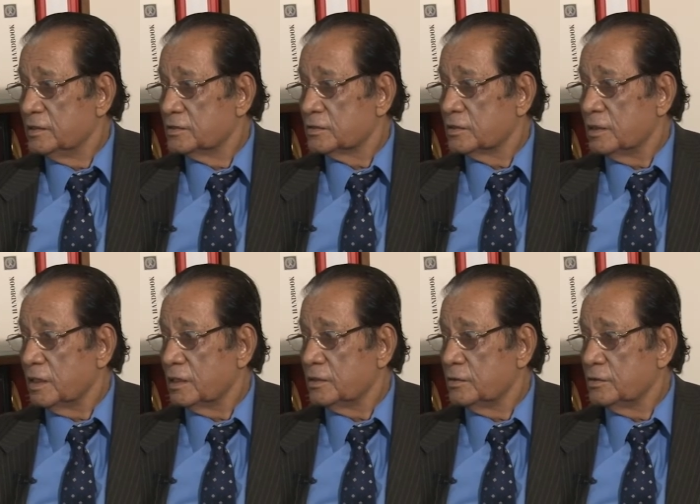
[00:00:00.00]
so
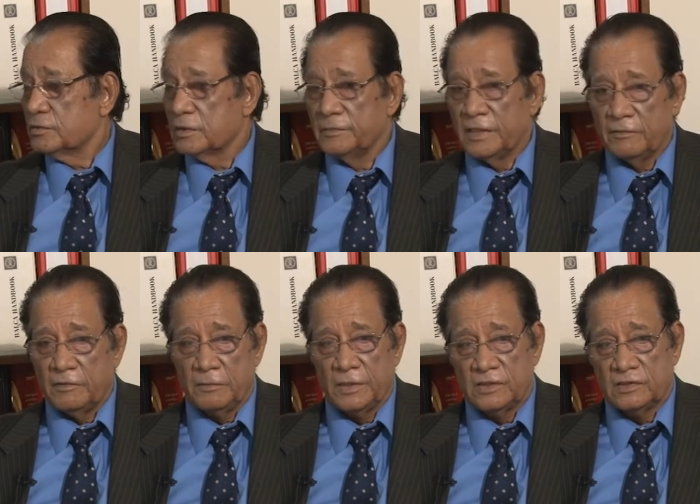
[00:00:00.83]
God knows, I mean,
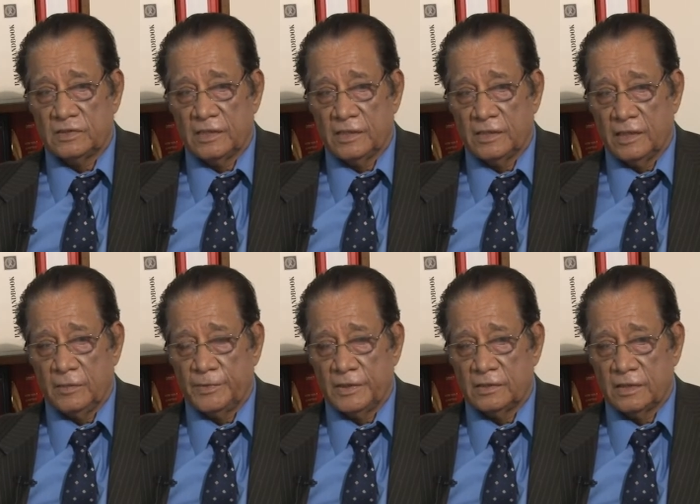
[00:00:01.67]
everybody is right. there
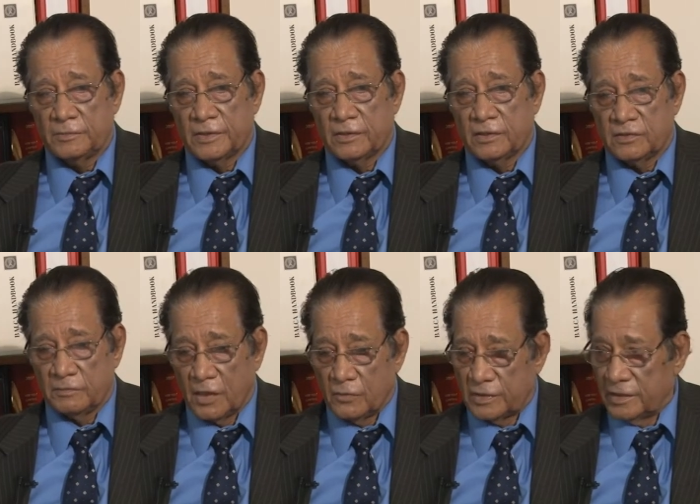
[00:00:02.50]
helping there, but it's a
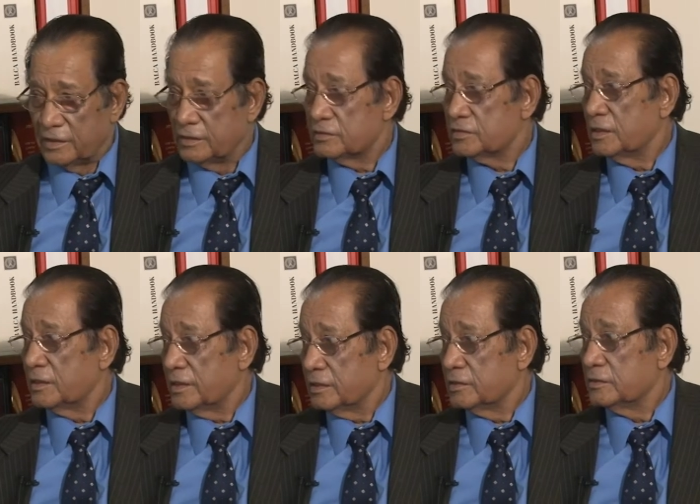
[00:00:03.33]
mountain,
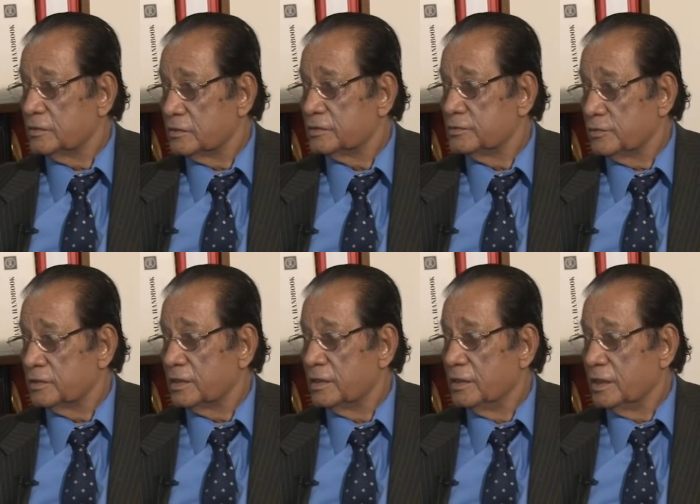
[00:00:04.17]
uh, you know, you know
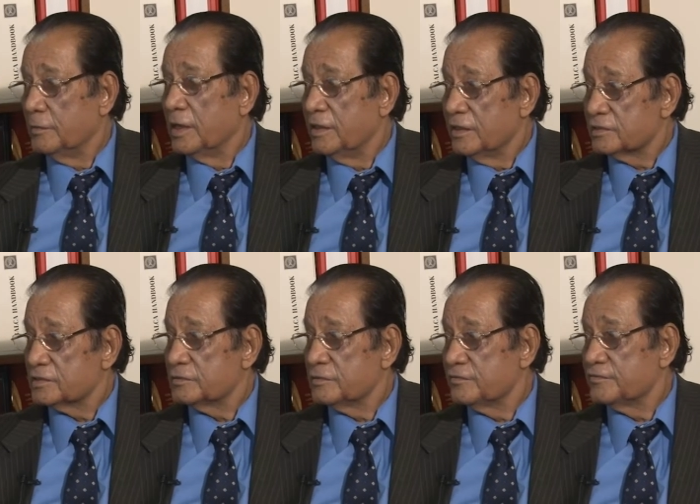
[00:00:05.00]
the
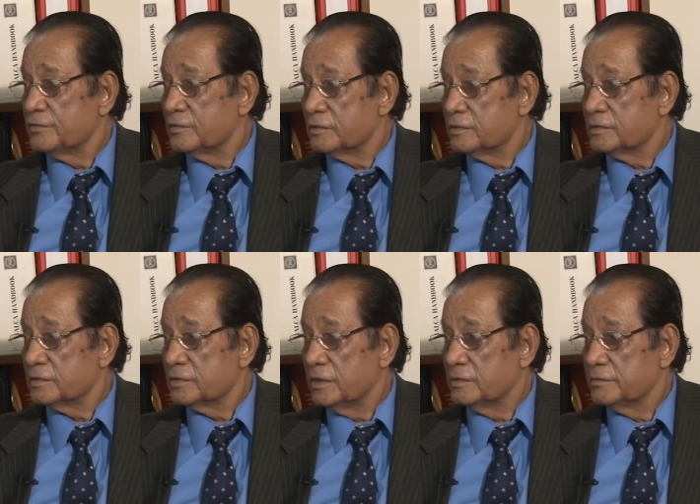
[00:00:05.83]
Himalayas, foot,
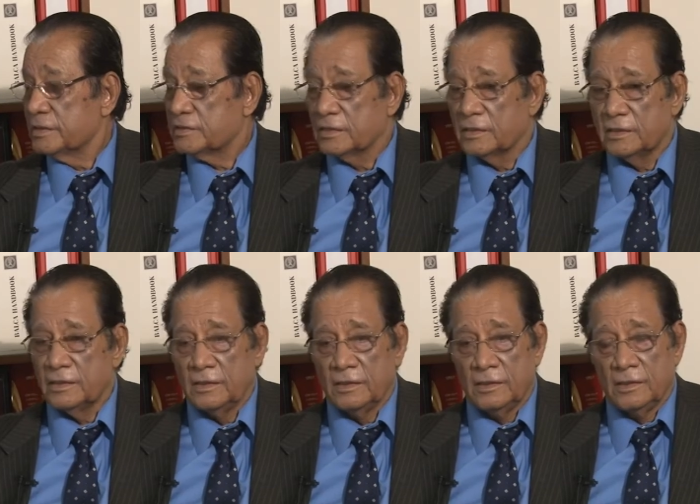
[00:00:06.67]
and uh,
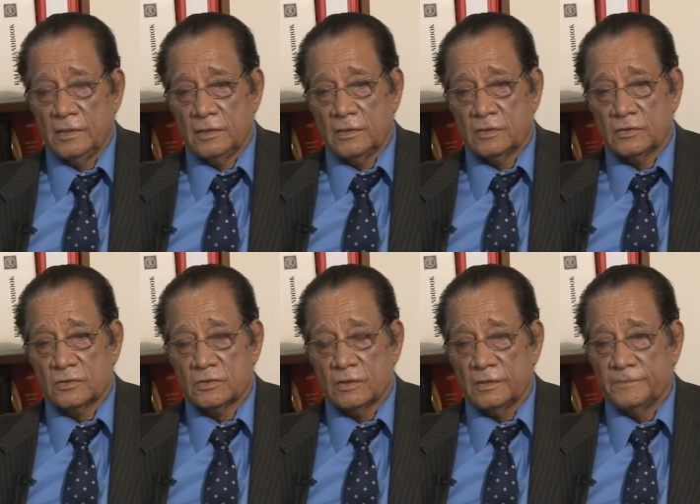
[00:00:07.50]
basically. Access is
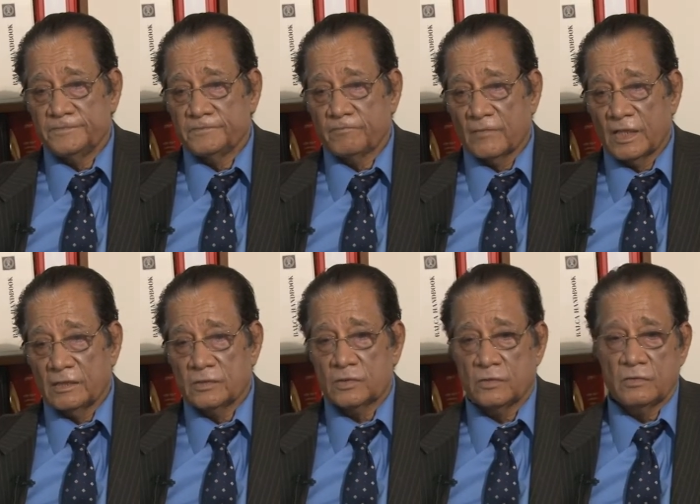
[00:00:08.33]
somewhat so,
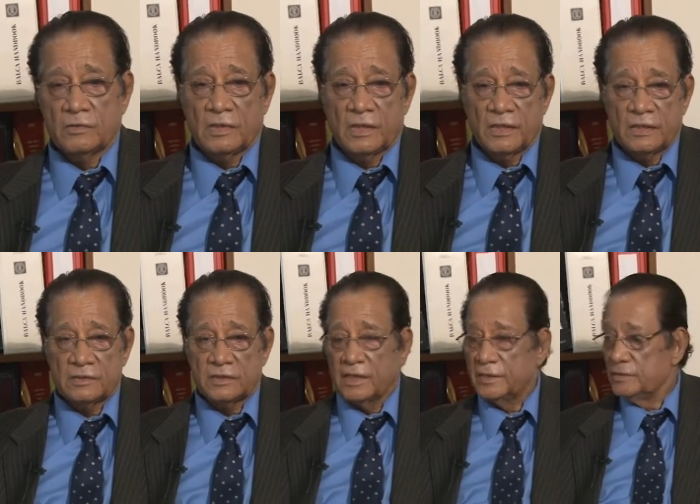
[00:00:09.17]
limited. So I
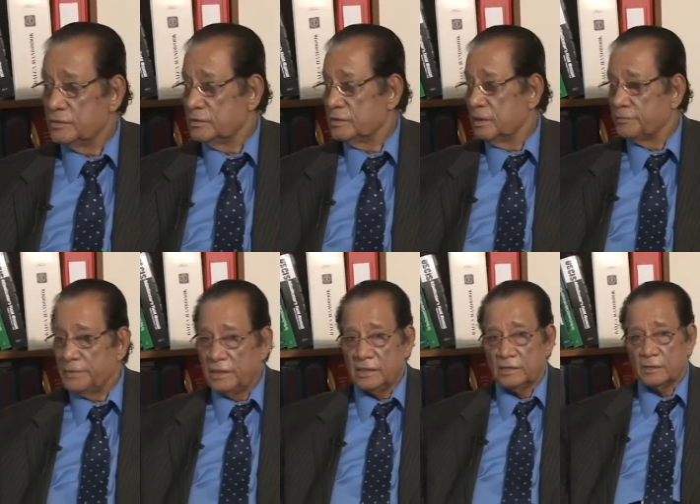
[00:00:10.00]
join you in
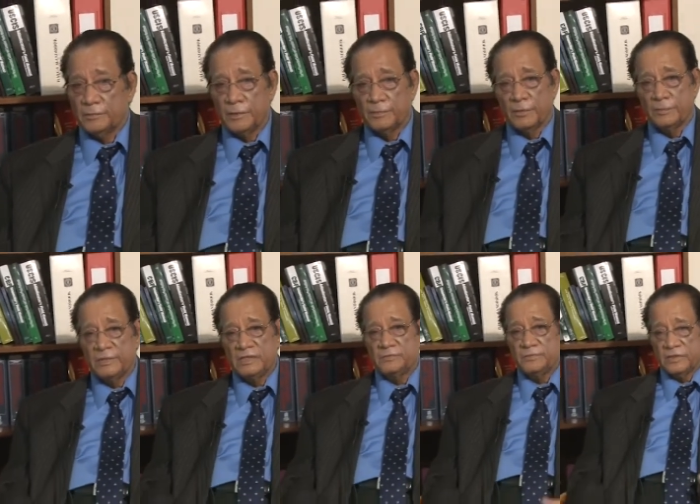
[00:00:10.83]
appealing the people,
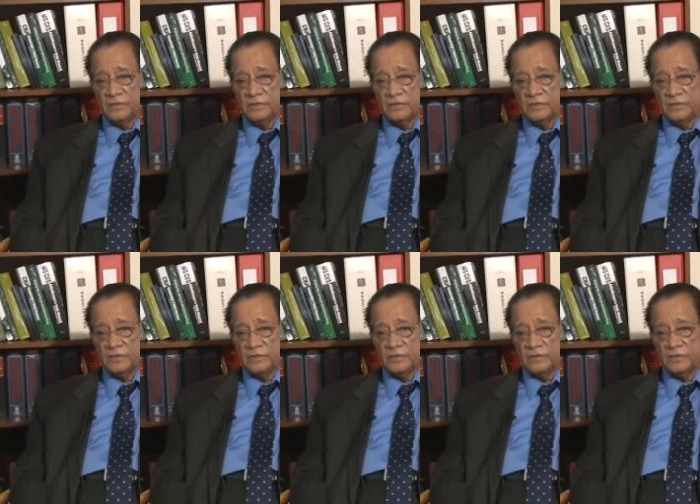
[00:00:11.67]
please be